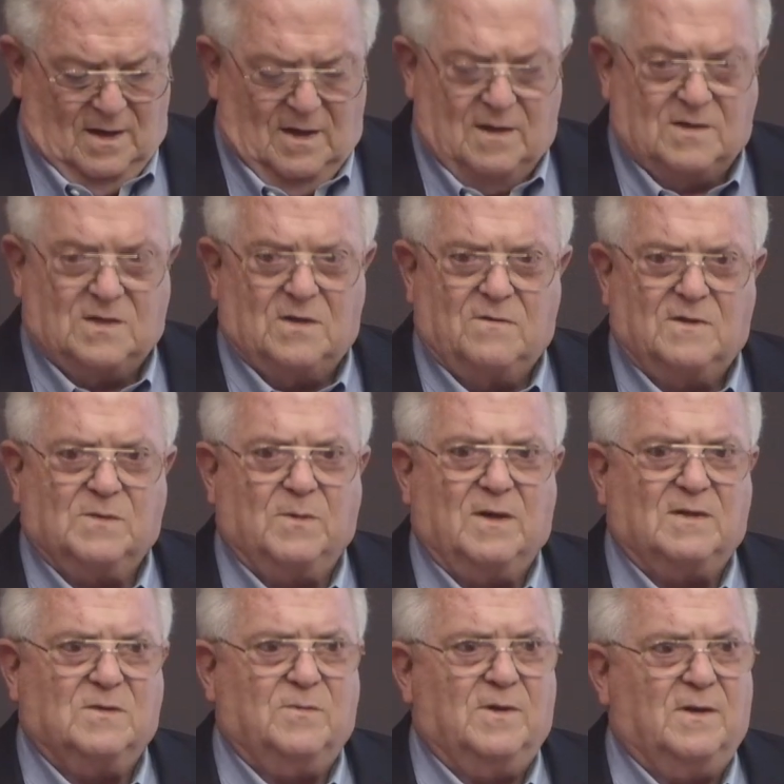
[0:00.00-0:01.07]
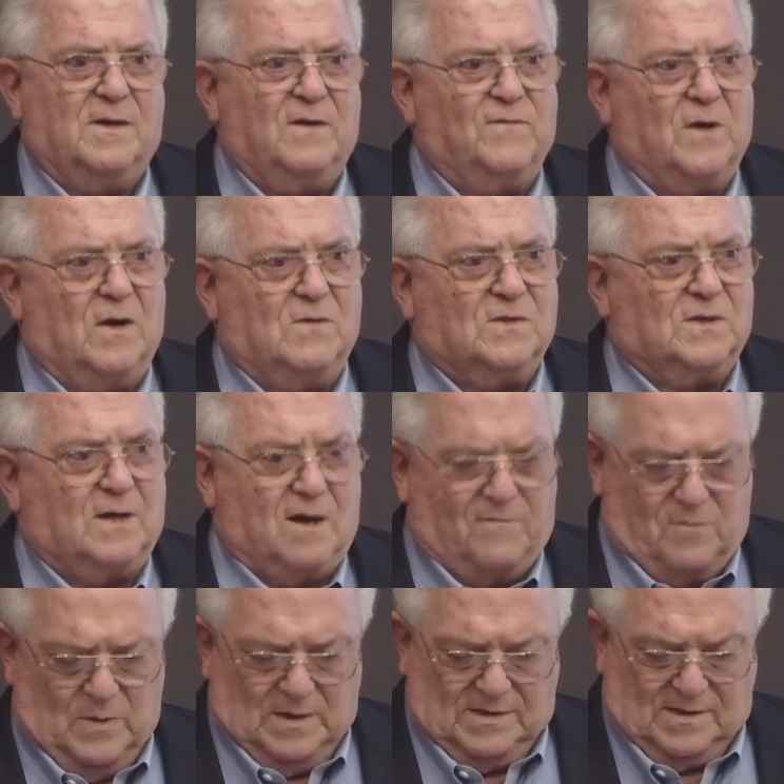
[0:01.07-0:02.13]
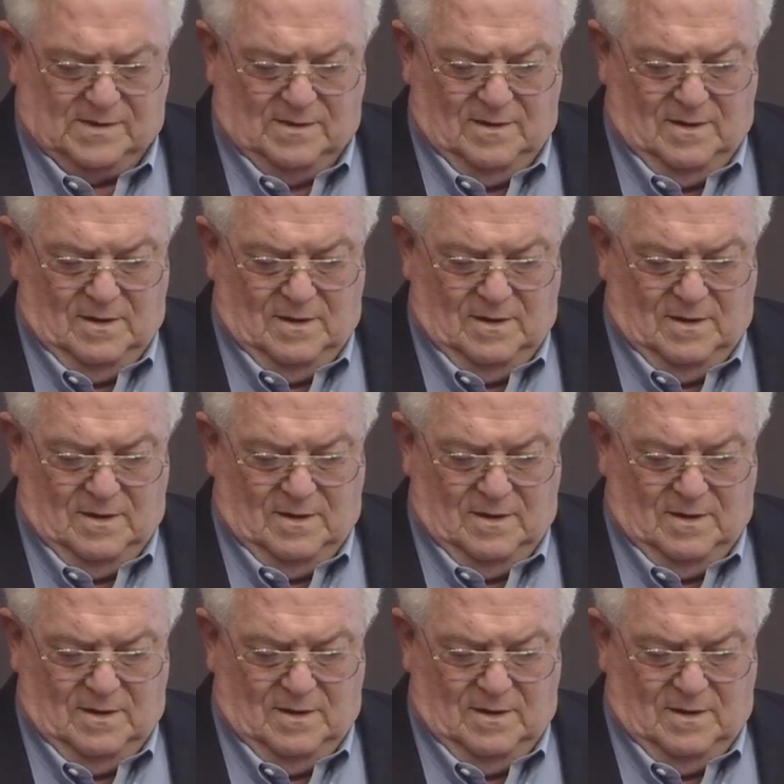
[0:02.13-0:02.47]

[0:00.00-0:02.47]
is the responsibility of host governments.